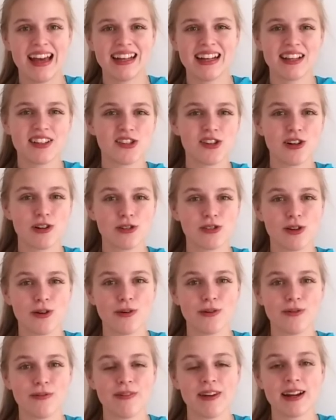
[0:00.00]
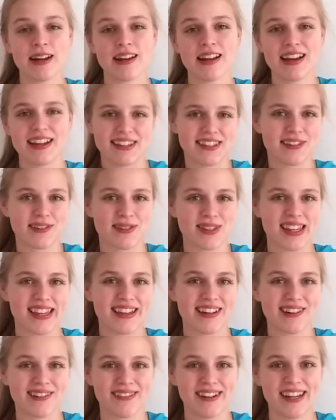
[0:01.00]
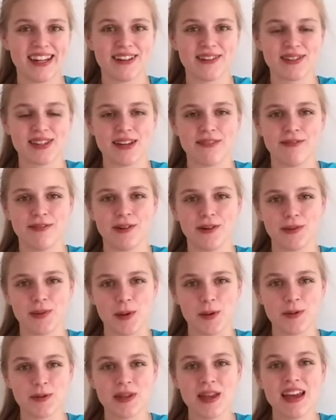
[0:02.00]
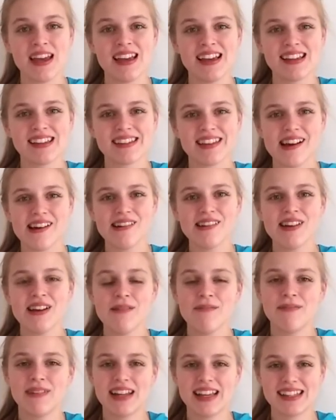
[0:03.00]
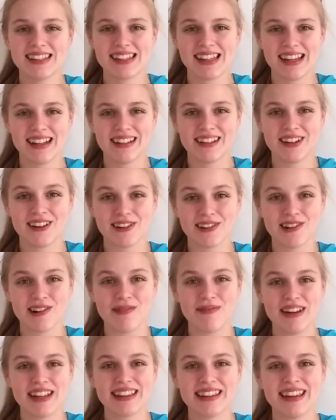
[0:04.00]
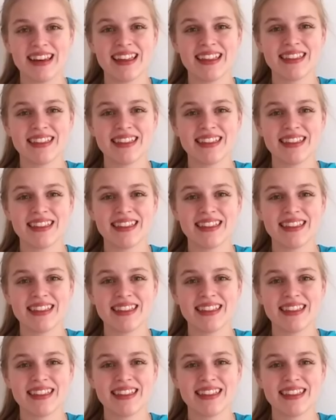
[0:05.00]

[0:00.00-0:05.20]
and it's also very nice to see your videos and photos. So please send your comment.